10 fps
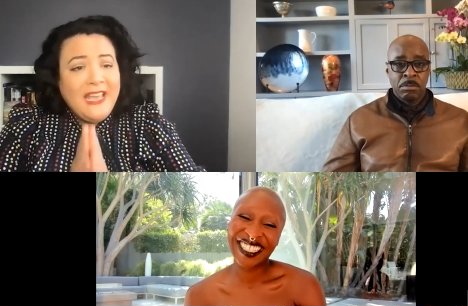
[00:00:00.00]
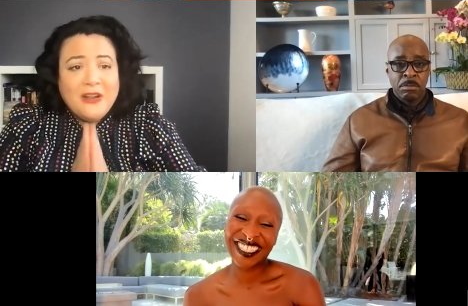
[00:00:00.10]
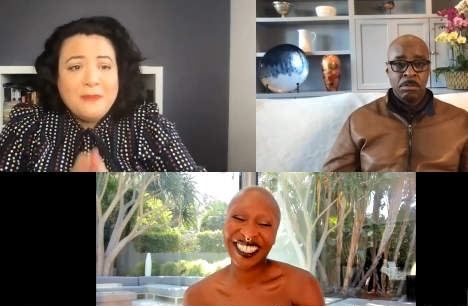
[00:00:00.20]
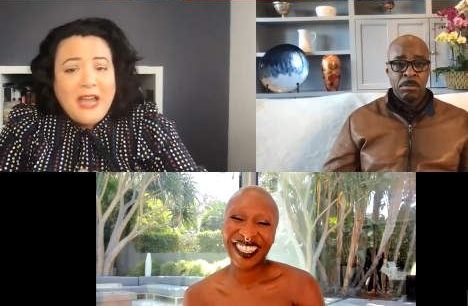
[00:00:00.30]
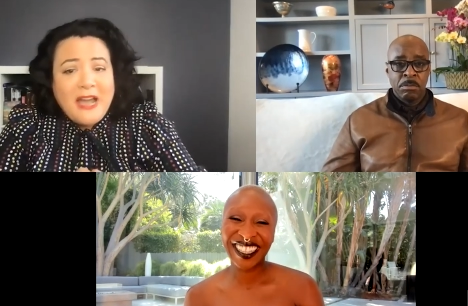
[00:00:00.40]
Speaker 1: And
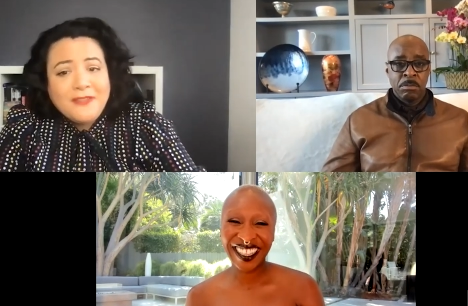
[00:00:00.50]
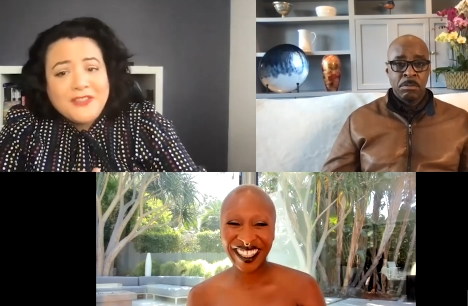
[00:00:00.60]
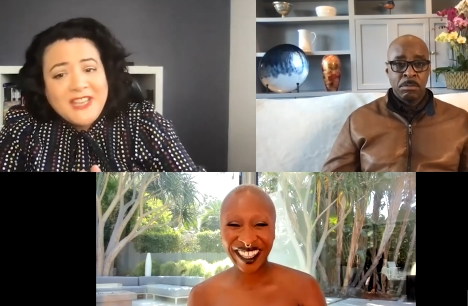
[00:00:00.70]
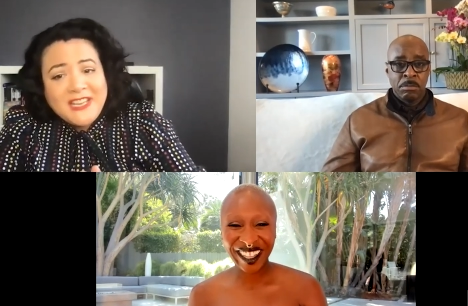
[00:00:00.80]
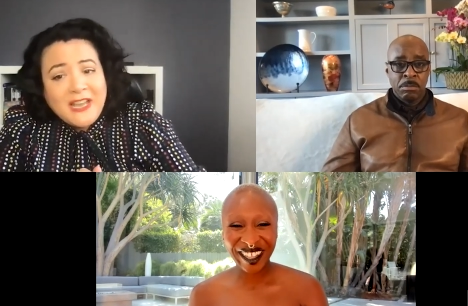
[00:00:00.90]
on behalf of the
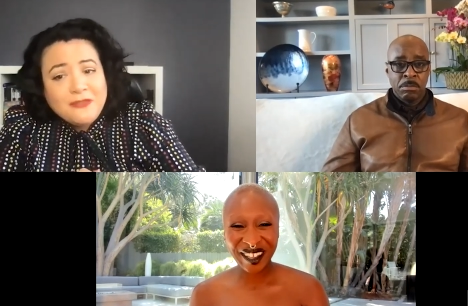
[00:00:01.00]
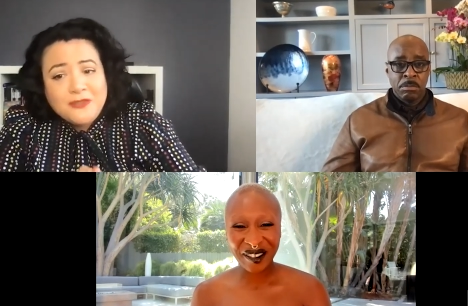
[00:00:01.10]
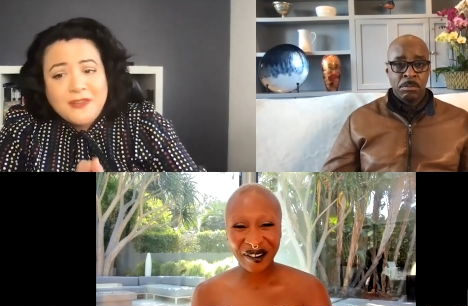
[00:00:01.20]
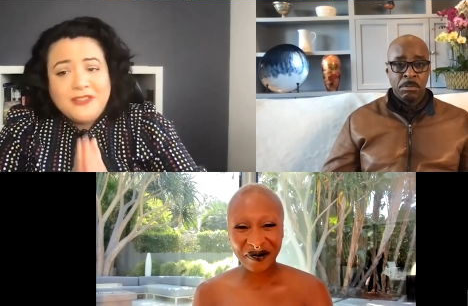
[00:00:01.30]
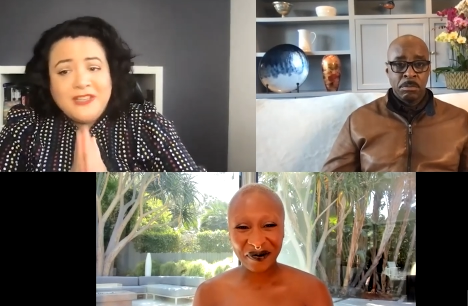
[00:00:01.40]

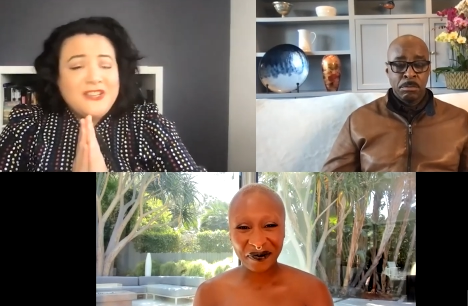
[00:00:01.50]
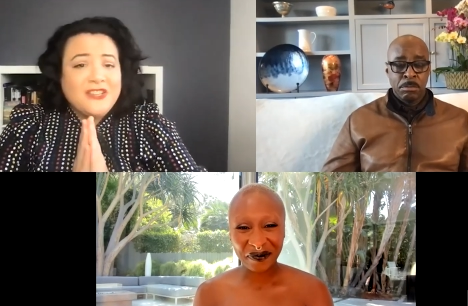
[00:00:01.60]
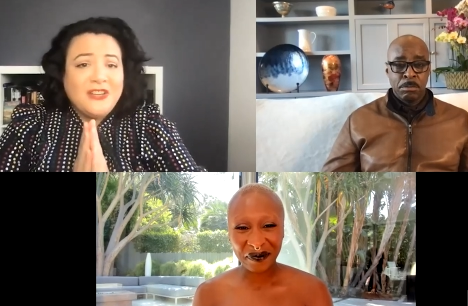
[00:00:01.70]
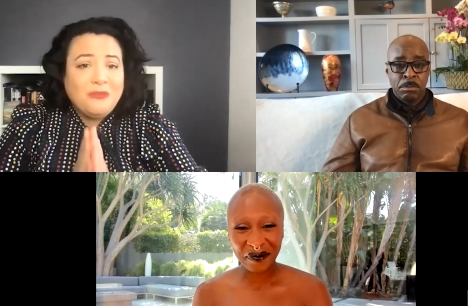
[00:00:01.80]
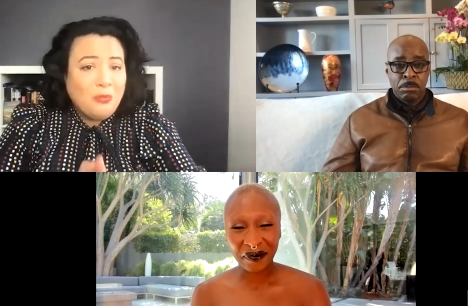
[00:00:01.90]
SAG-AFTRA
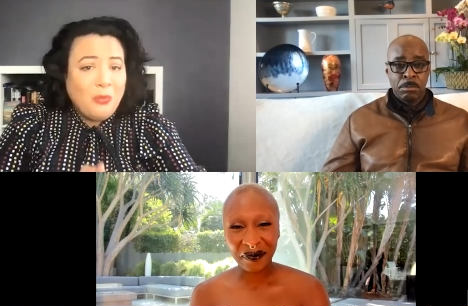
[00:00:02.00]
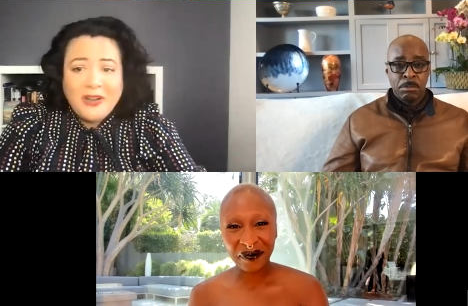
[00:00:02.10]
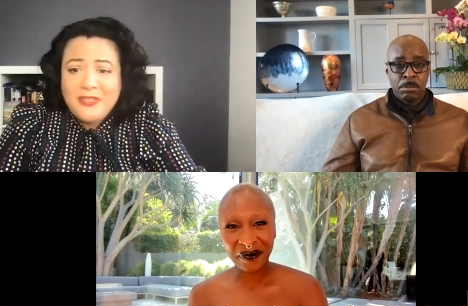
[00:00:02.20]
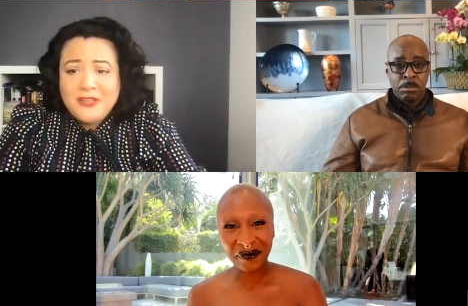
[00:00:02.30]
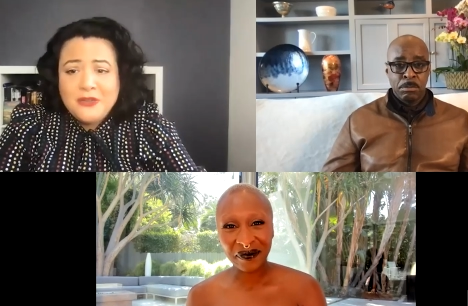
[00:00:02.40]
Foundation, I
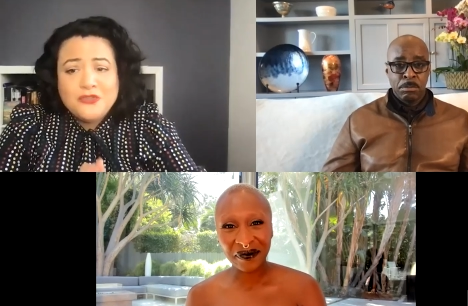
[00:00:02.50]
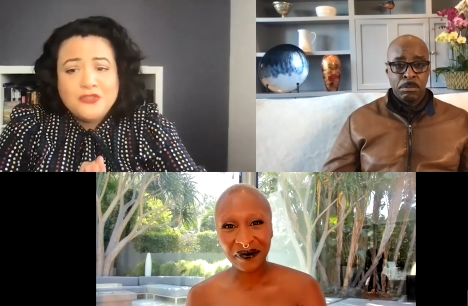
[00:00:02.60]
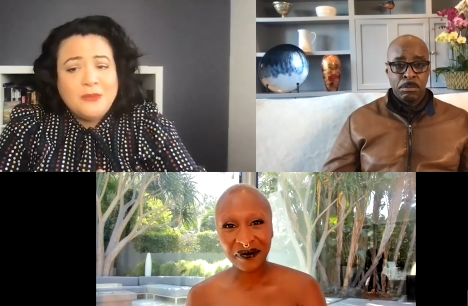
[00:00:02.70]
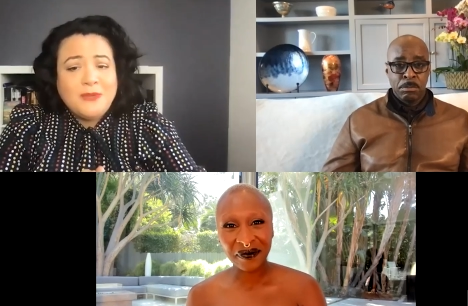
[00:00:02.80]
want to thank you so